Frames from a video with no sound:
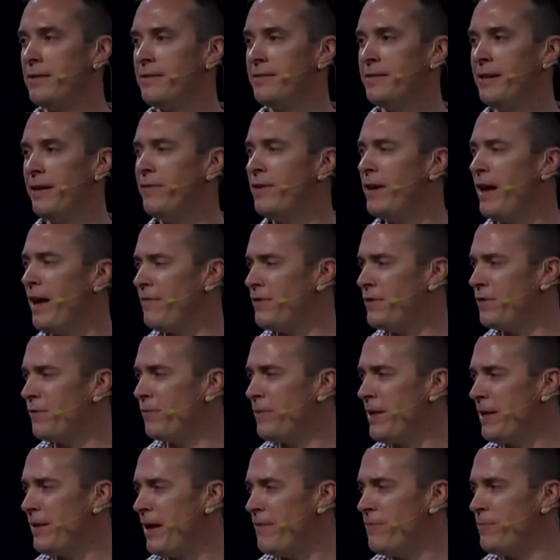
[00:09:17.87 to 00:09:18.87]
Have you
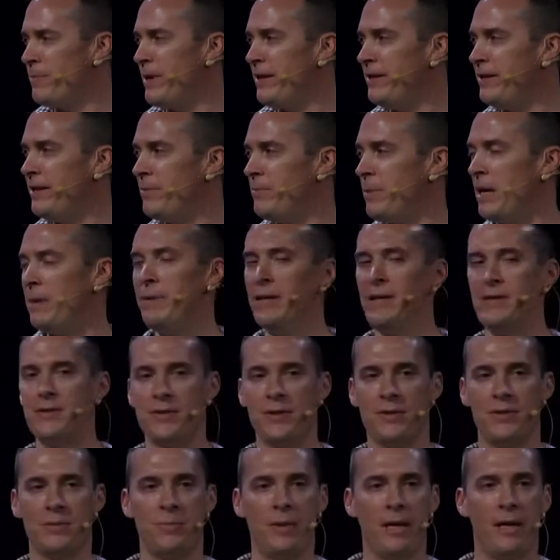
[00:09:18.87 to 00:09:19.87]
ever been there? Maybe it's
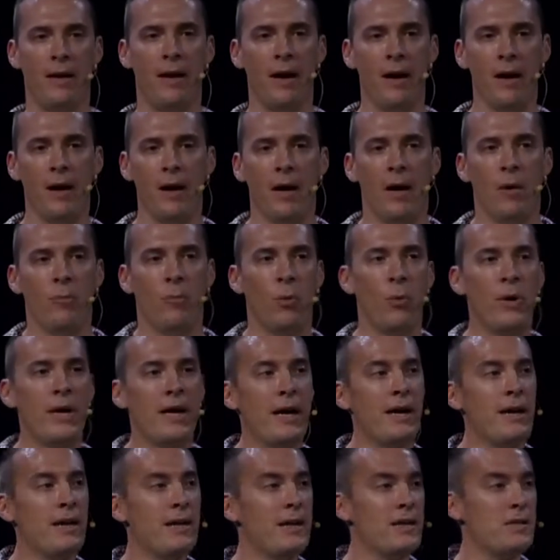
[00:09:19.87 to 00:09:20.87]
just me. But we get
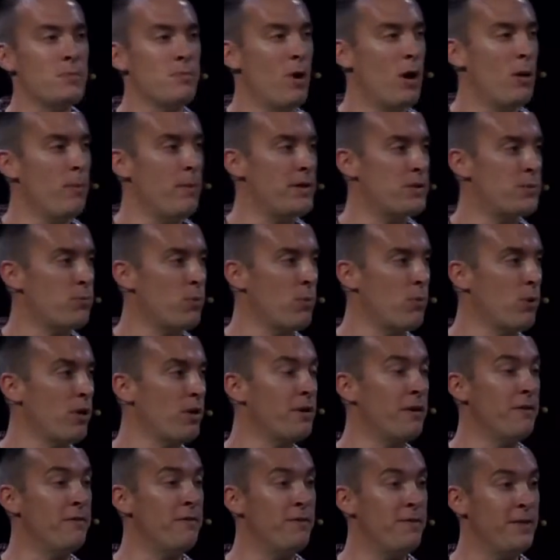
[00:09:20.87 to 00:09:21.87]
in these moments where we're
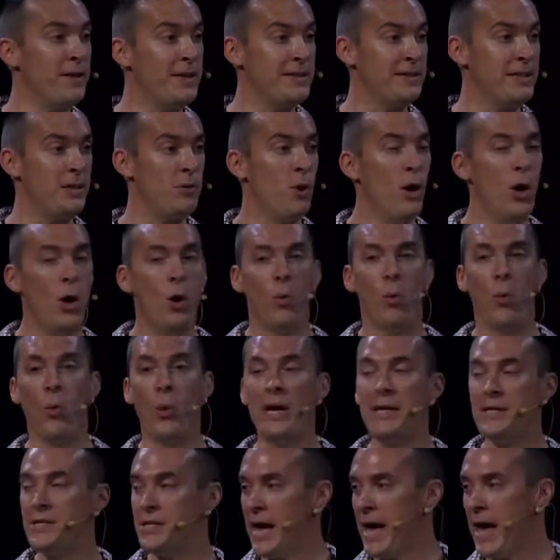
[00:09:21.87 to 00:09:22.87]
conflicted.
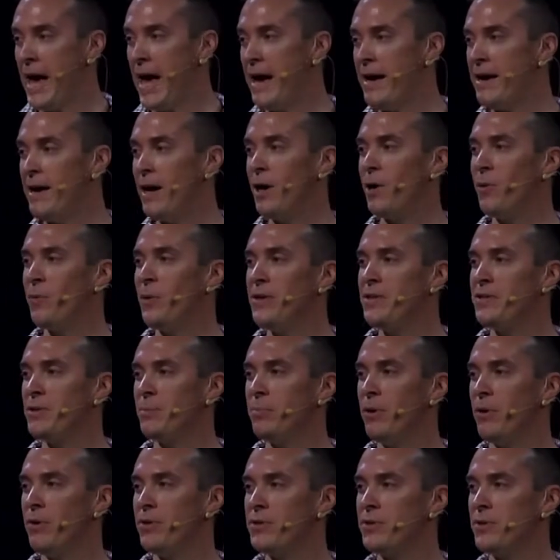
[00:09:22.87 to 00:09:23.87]
Which hat are we
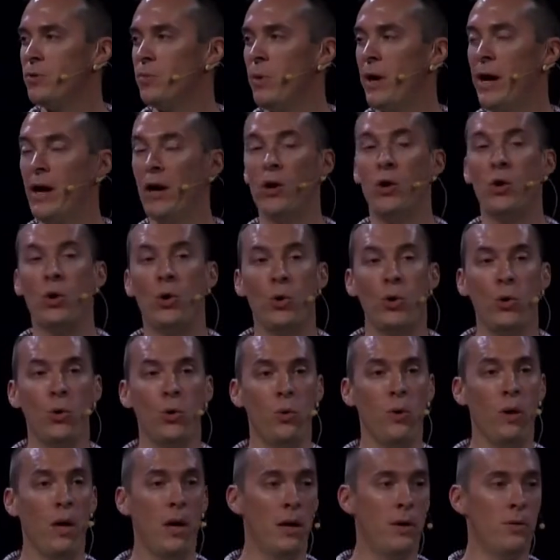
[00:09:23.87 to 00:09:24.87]
supposed to wear?
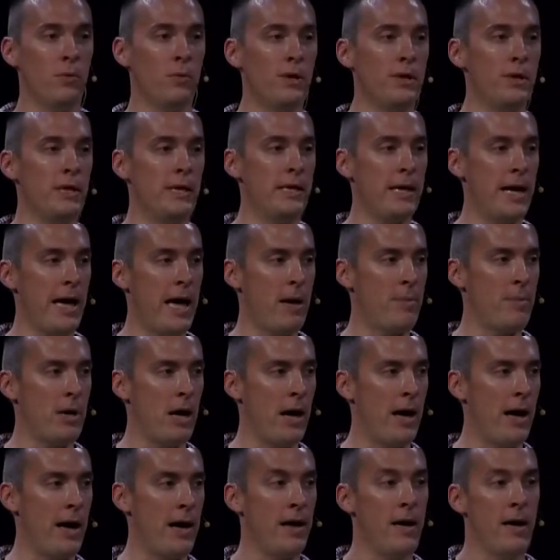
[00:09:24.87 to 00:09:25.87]
Who really am
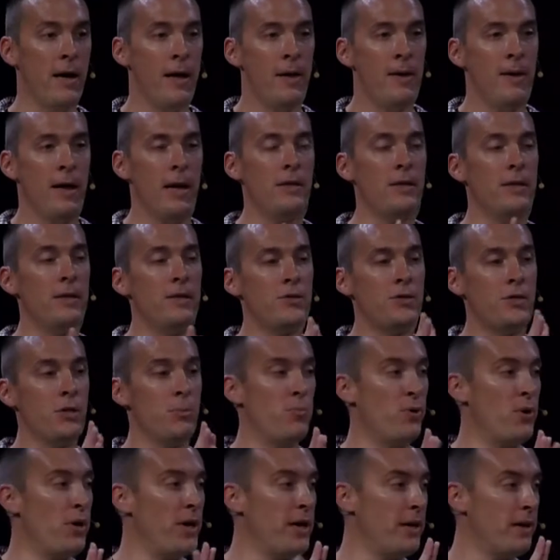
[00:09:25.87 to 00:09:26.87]
I? And this should
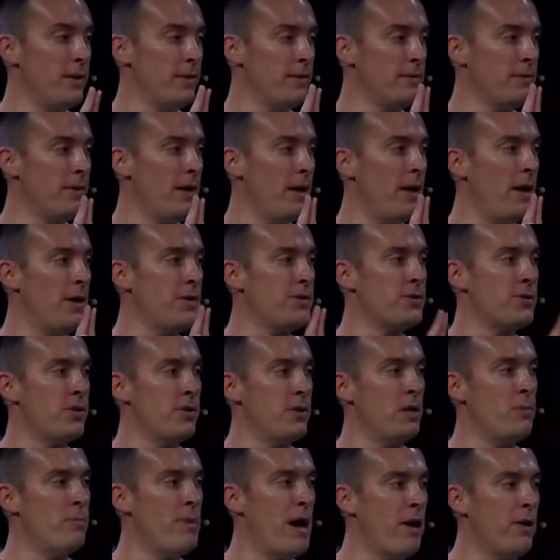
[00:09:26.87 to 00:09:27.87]
bring a certain
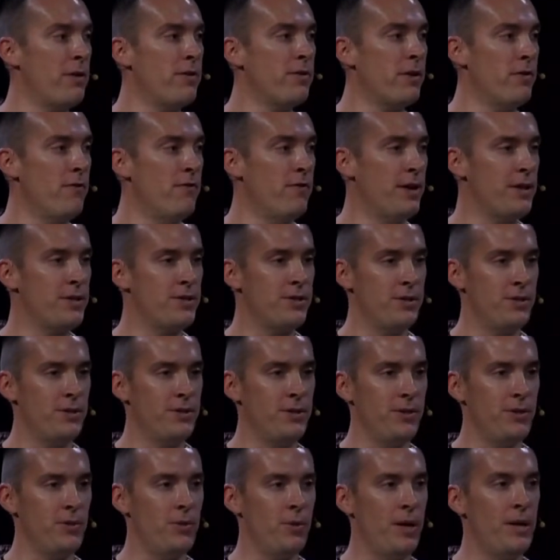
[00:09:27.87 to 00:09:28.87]
amount of conviction to
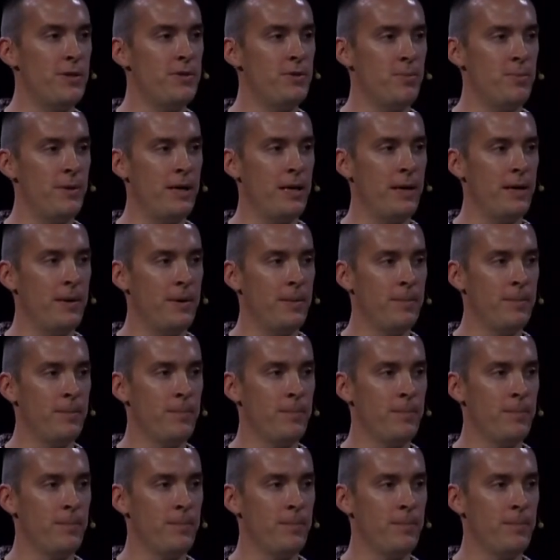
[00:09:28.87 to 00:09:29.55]
you and to me.